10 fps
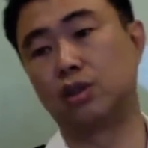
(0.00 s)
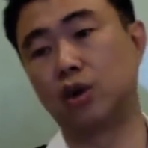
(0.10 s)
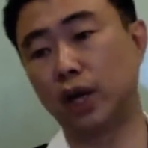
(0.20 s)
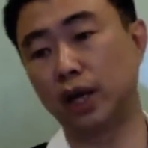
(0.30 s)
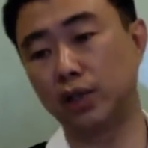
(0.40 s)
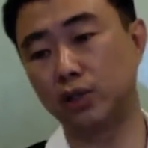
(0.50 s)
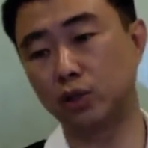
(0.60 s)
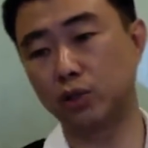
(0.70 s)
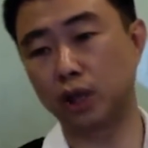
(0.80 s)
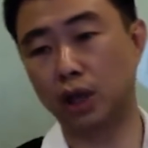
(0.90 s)
Okay,
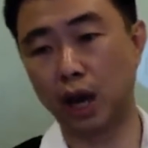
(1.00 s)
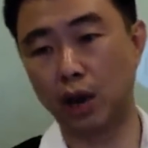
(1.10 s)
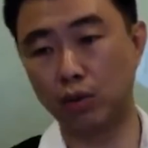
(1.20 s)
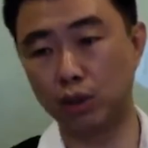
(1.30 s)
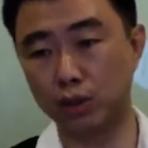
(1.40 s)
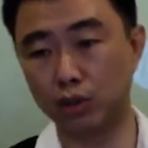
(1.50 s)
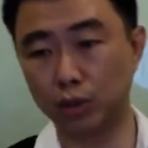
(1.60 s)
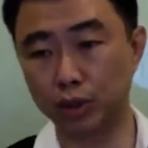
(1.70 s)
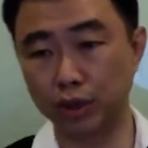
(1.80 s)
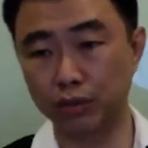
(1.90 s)
so hour is always